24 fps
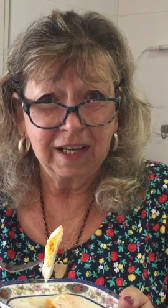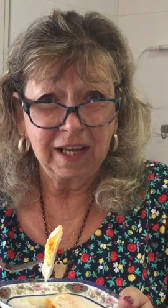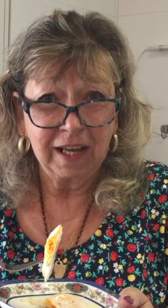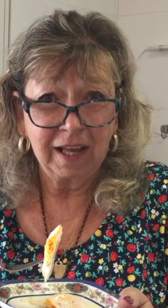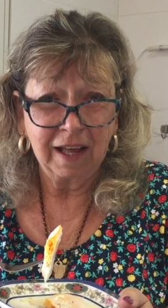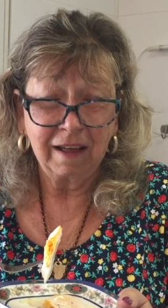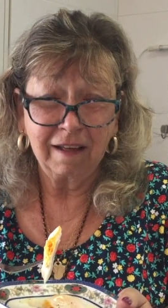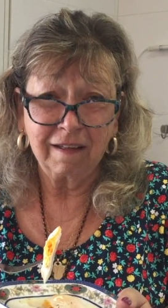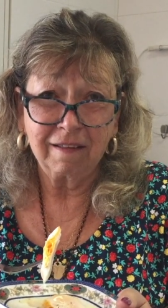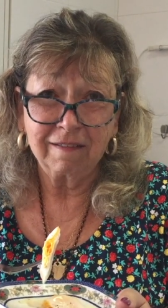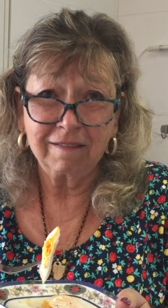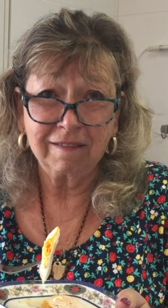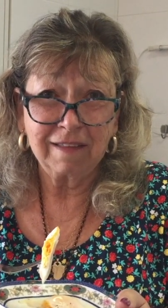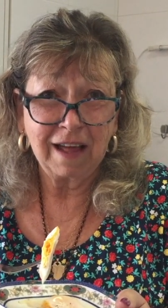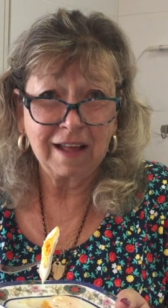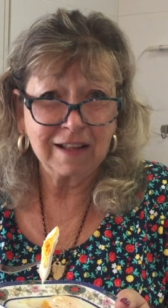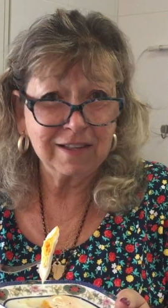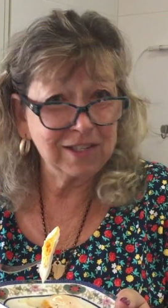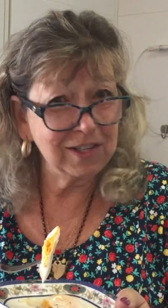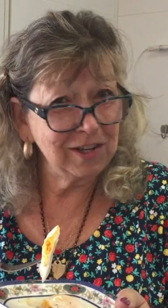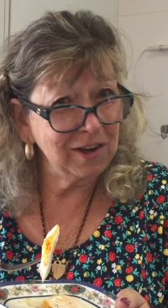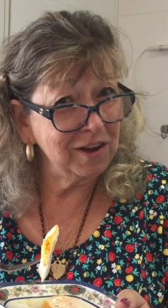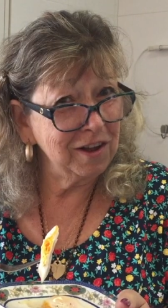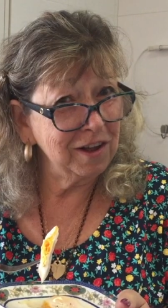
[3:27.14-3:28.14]
Uh,
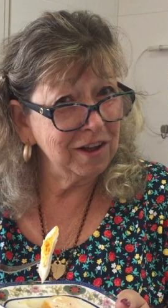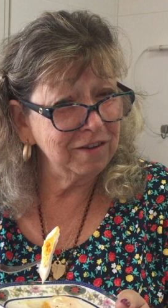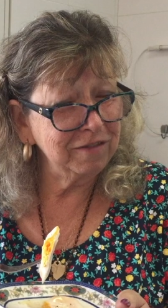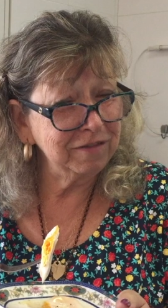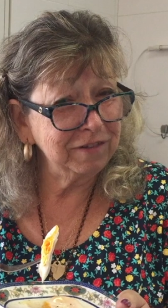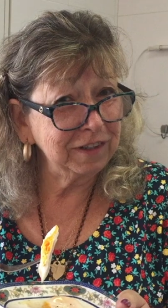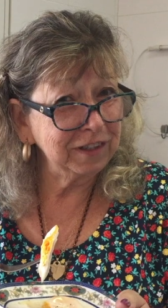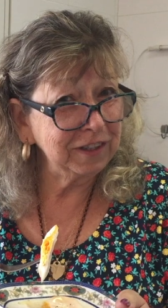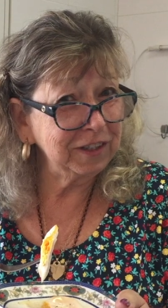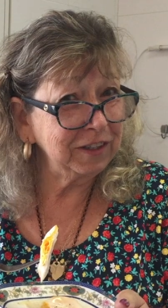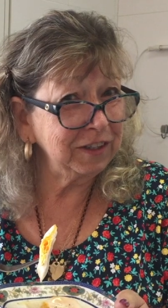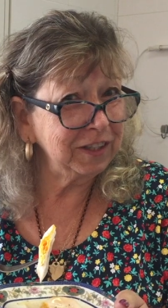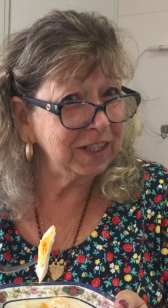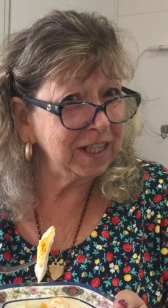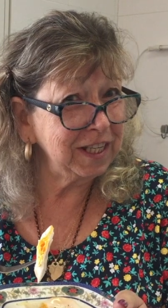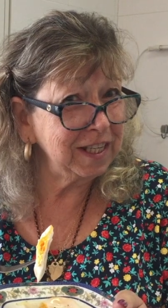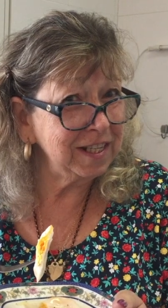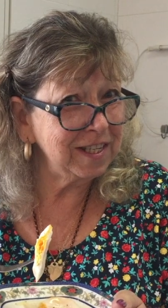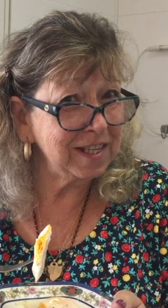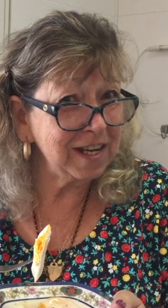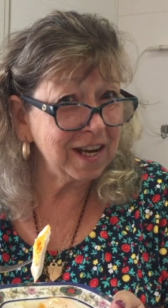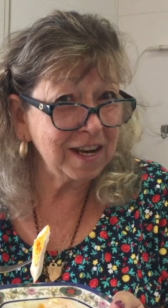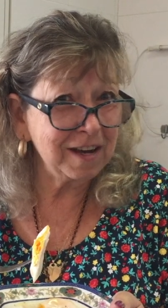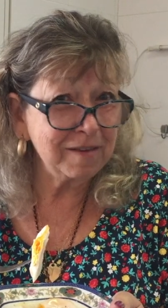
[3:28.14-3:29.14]
that's all for cooking
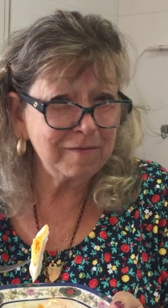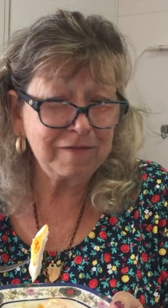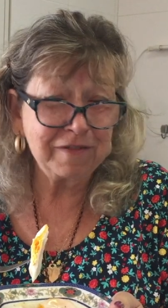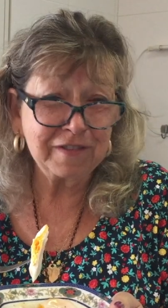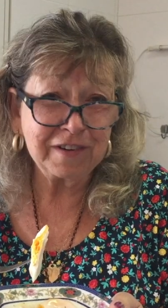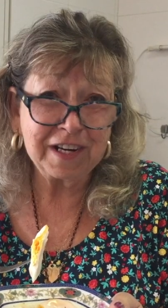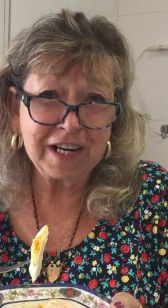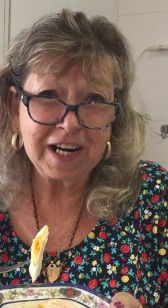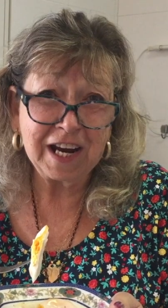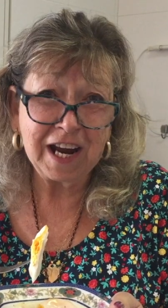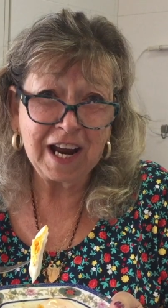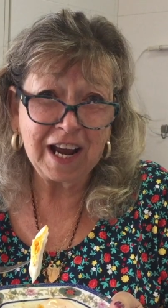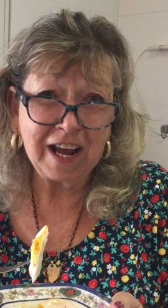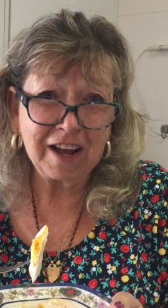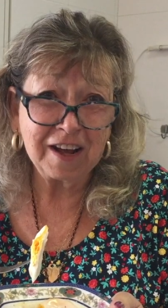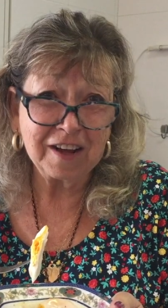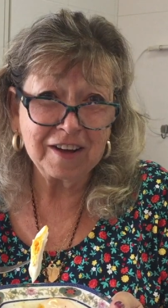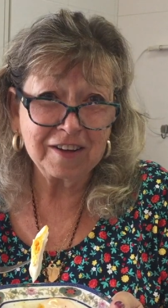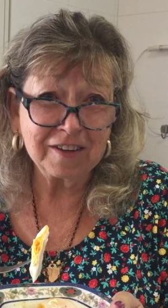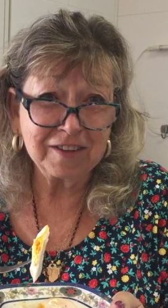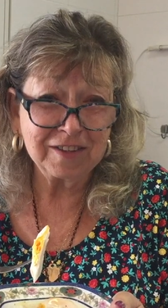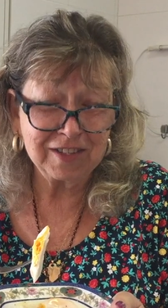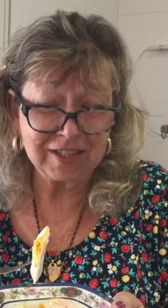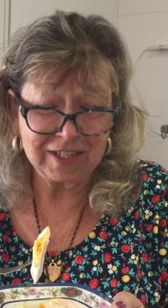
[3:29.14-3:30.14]
time for
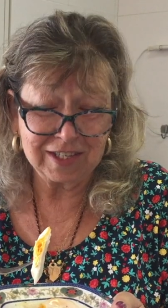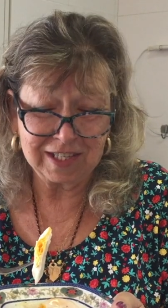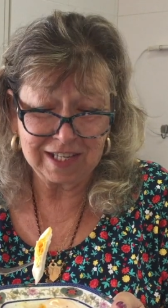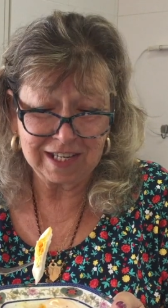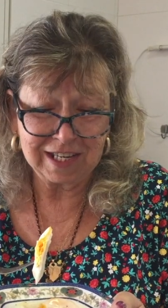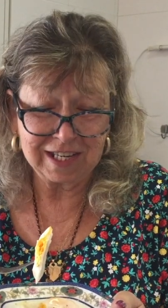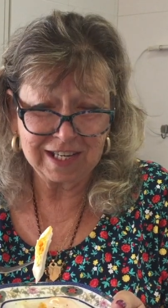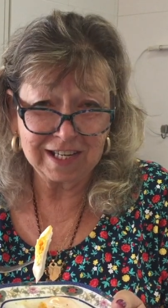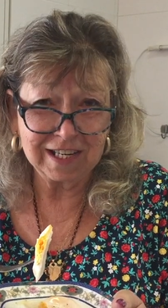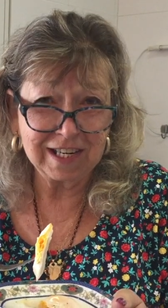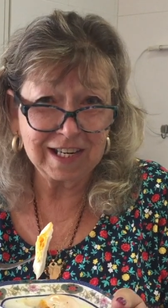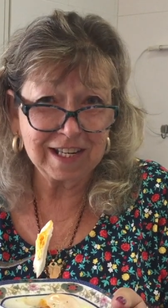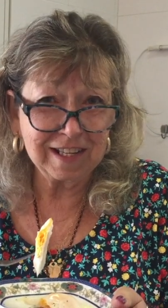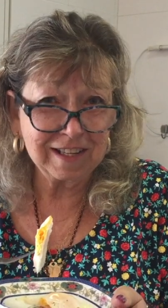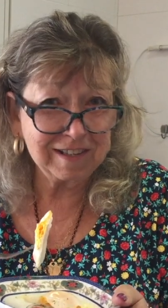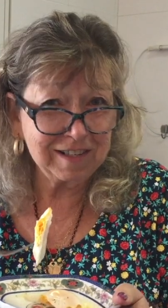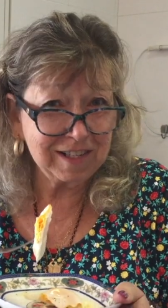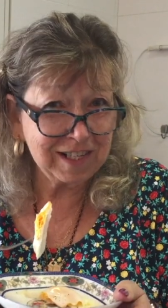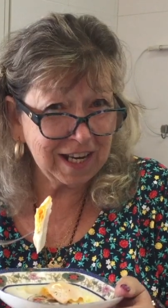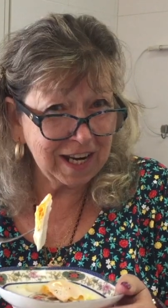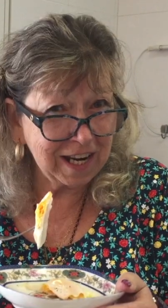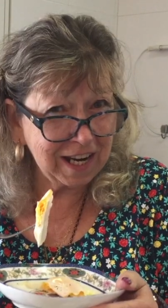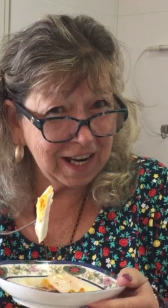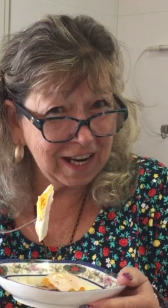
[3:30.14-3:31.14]
now. See you another
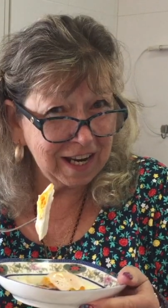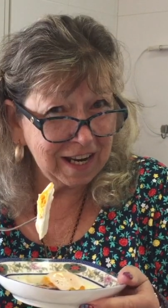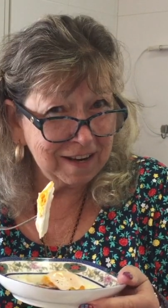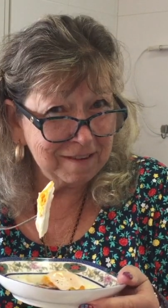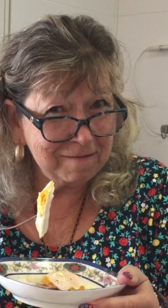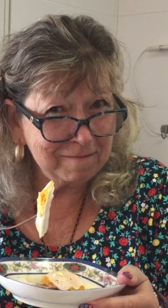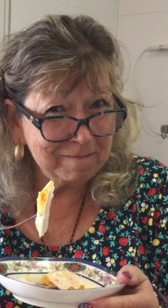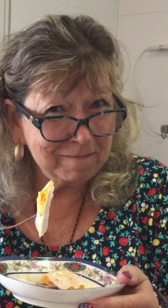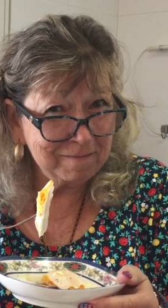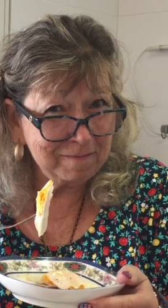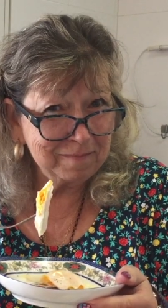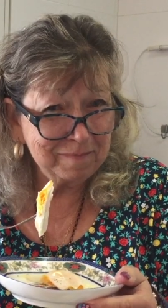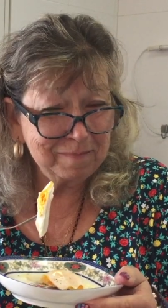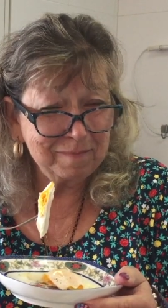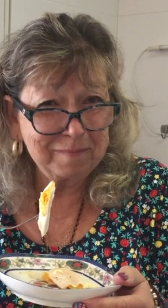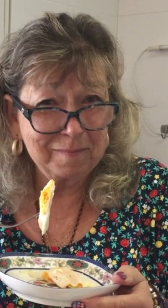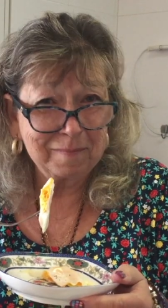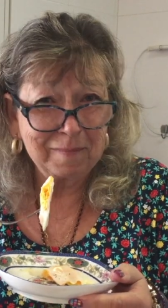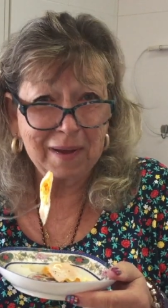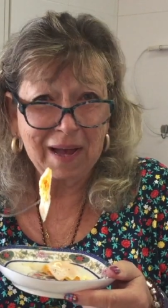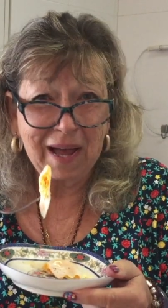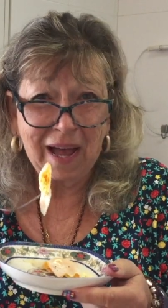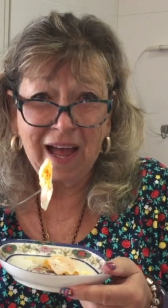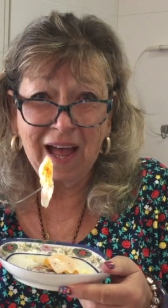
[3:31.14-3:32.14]
time.
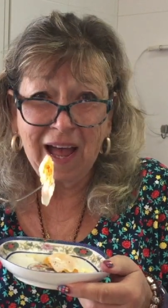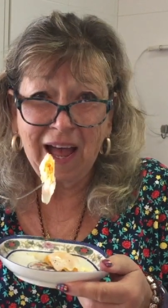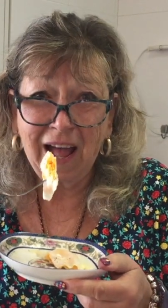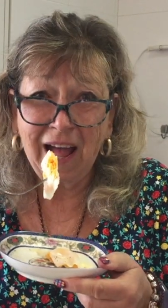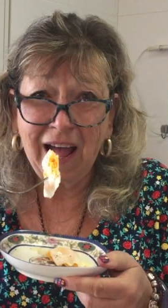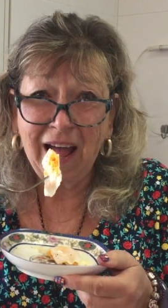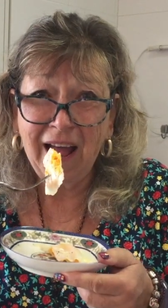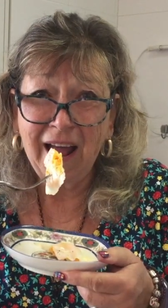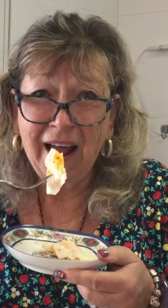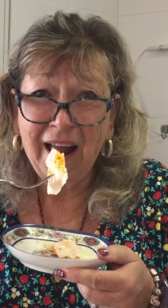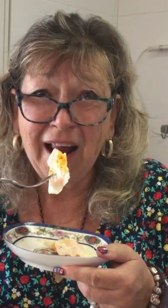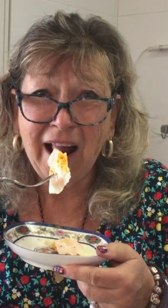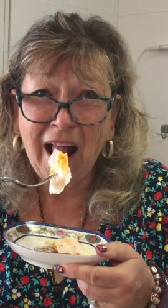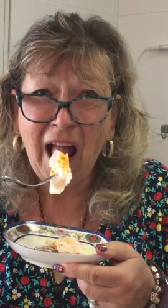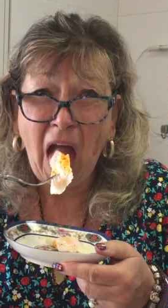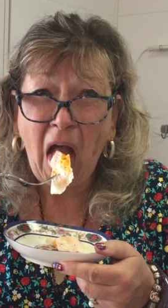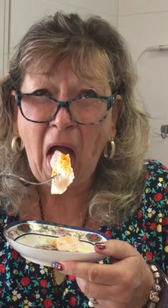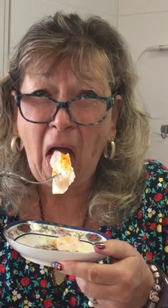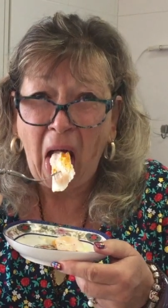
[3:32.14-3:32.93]
Bye.